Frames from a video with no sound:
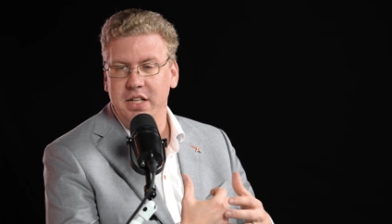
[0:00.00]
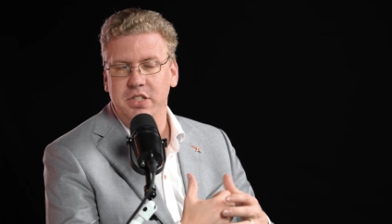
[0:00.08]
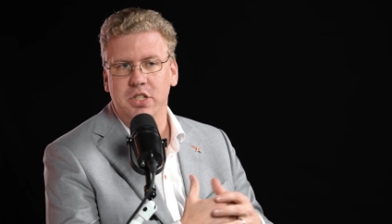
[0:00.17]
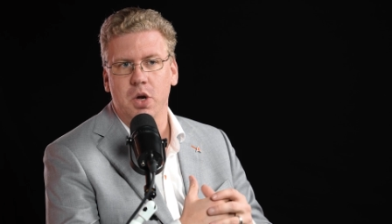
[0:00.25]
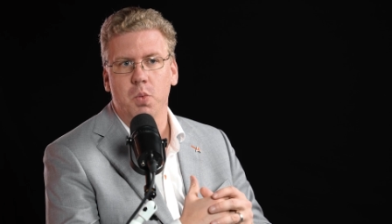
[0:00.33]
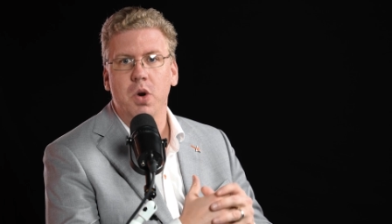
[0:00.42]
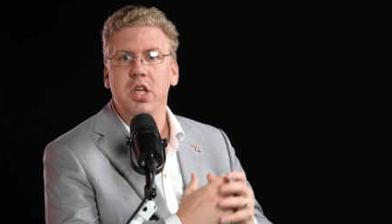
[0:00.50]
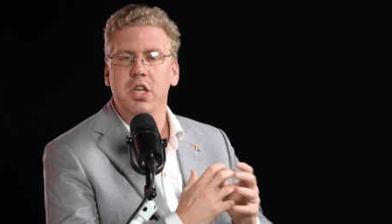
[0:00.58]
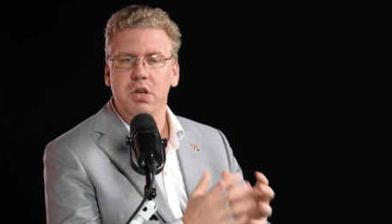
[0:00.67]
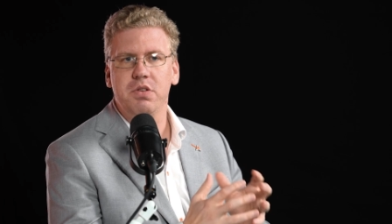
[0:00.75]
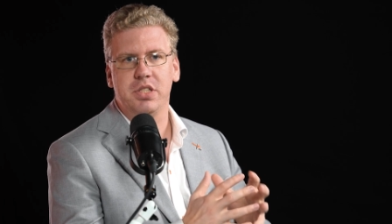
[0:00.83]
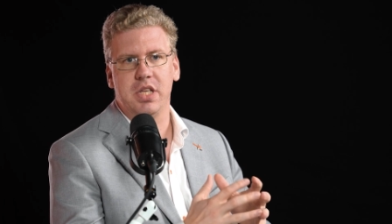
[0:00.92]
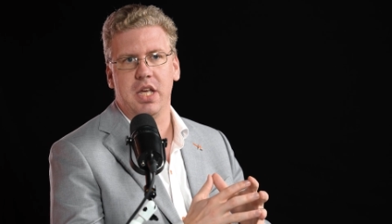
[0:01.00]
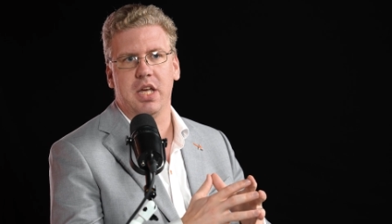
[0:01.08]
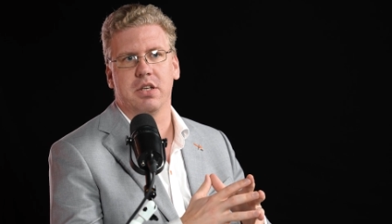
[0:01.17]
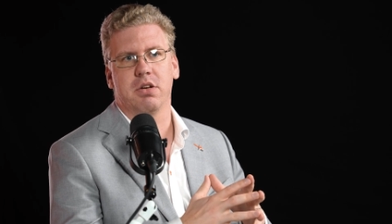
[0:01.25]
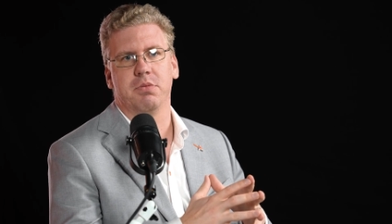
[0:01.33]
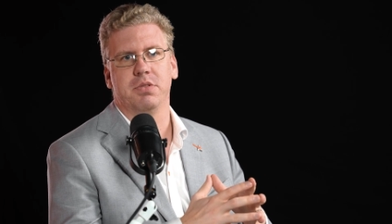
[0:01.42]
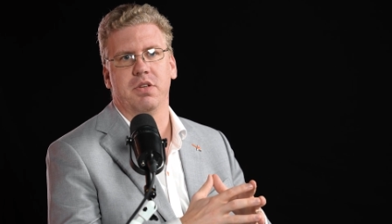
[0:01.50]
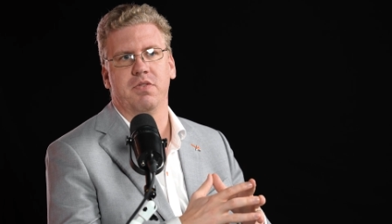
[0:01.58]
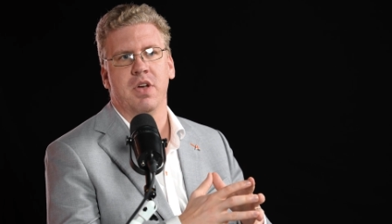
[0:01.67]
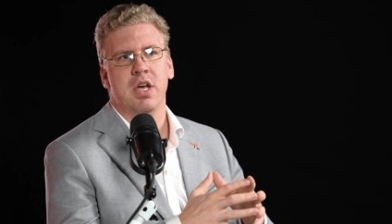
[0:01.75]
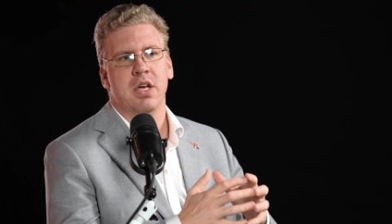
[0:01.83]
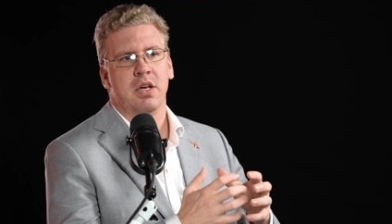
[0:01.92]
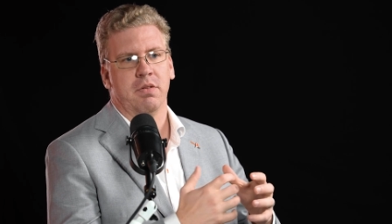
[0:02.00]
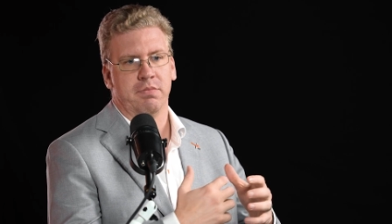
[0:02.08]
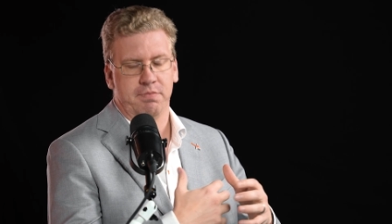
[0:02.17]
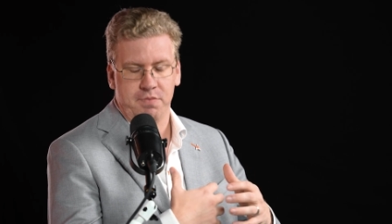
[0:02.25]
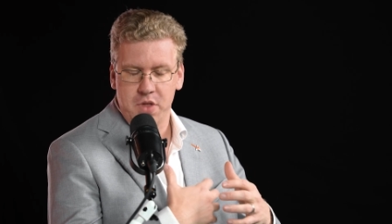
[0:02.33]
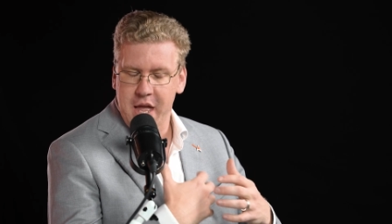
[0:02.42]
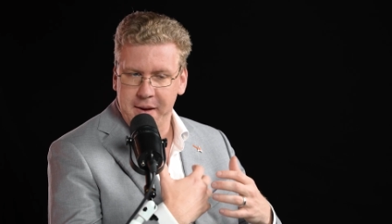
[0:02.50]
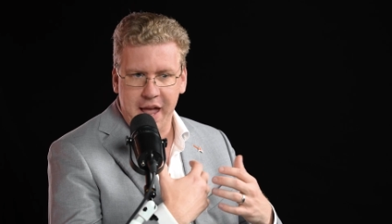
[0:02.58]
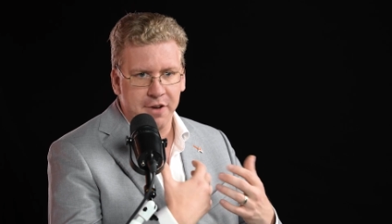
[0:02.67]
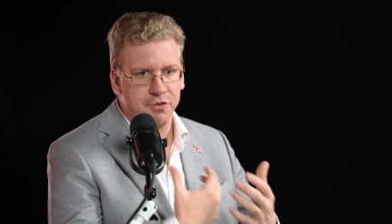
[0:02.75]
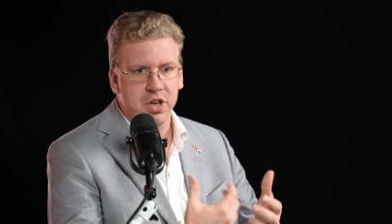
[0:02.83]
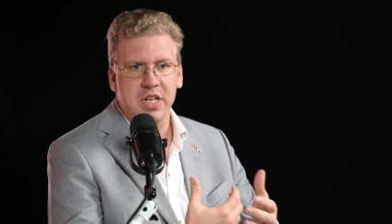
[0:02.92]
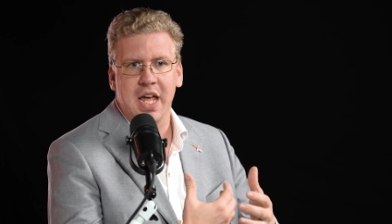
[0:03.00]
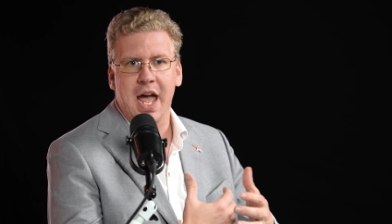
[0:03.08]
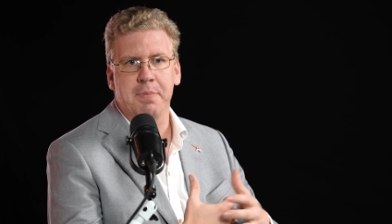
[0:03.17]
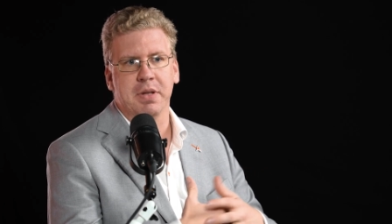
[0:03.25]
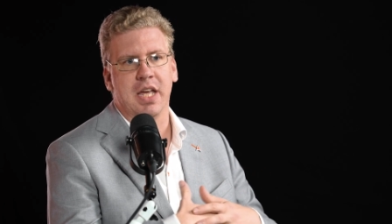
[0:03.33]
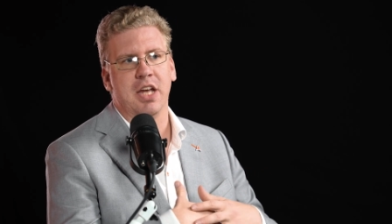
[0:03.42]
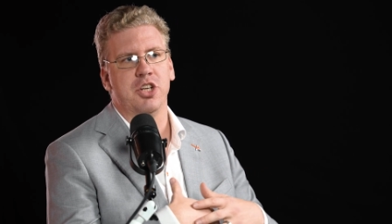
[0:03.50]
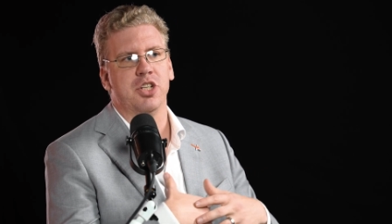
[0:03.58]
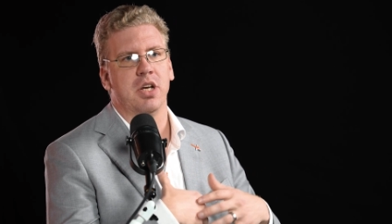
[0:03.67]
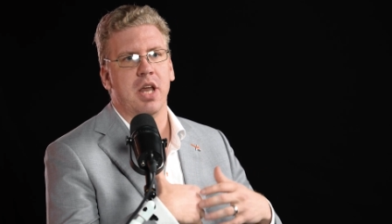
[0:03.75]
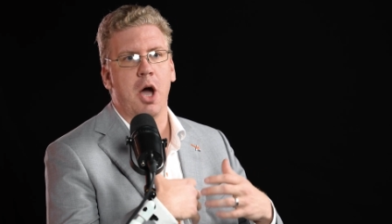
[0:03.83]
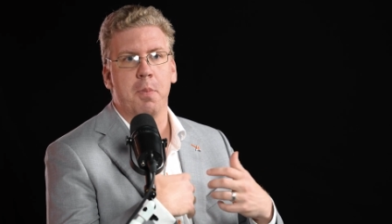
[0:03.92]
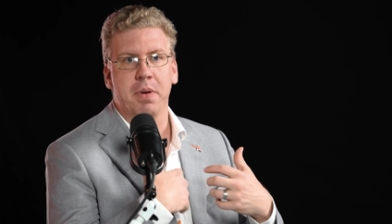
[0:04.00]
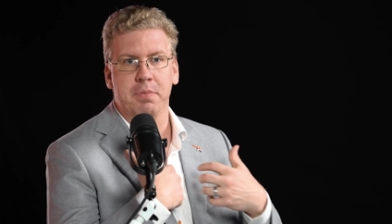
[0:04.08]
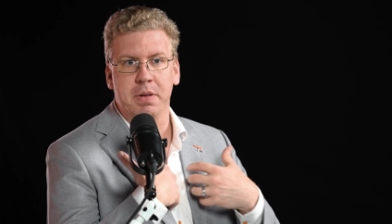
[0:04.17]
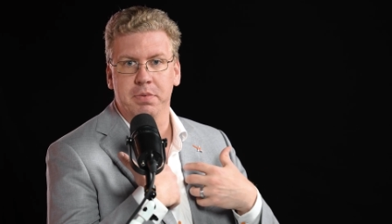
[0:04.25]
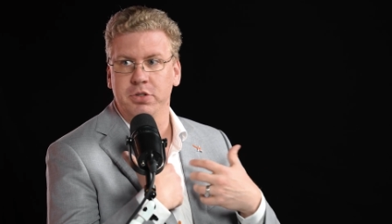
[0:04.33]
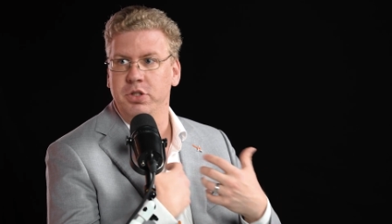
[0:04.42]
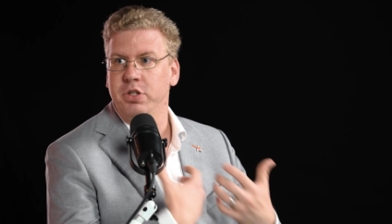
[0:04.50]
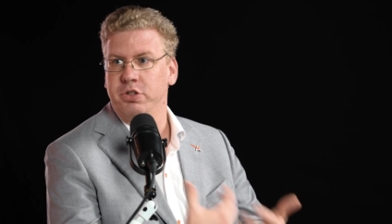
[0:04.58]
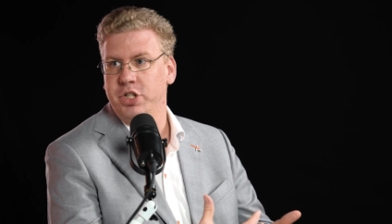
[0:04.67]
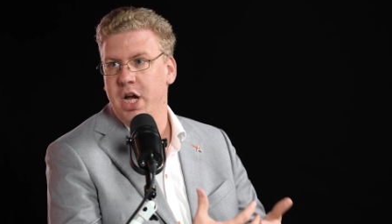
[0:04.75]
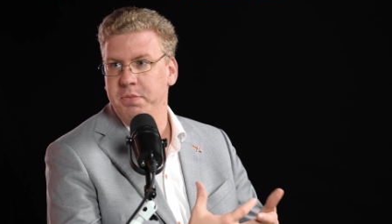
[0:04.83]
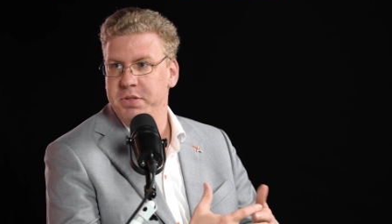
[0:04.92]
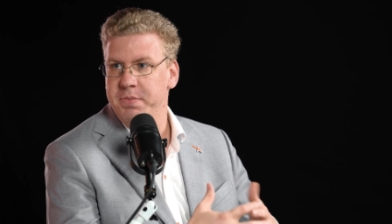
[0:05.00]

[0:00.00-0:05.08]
And so what are you seeing in terms of everyday application helping people do their jobs